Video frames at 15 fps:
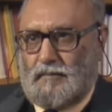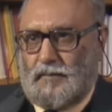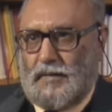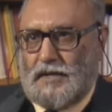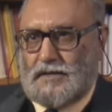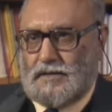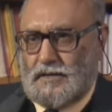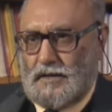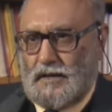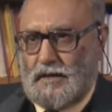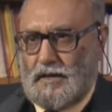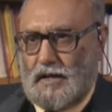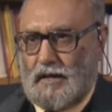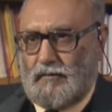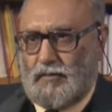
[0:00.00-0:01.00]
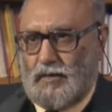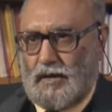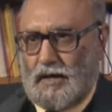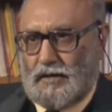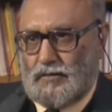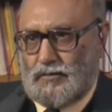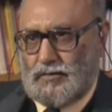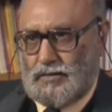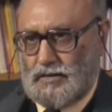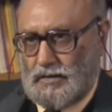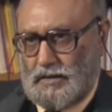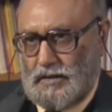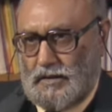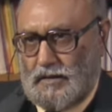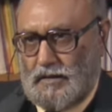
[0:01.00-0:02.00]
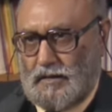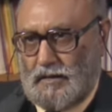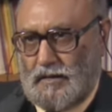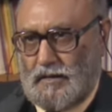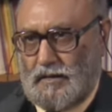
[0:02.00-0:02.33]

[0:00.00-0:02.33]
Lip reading: Personally, I would like to see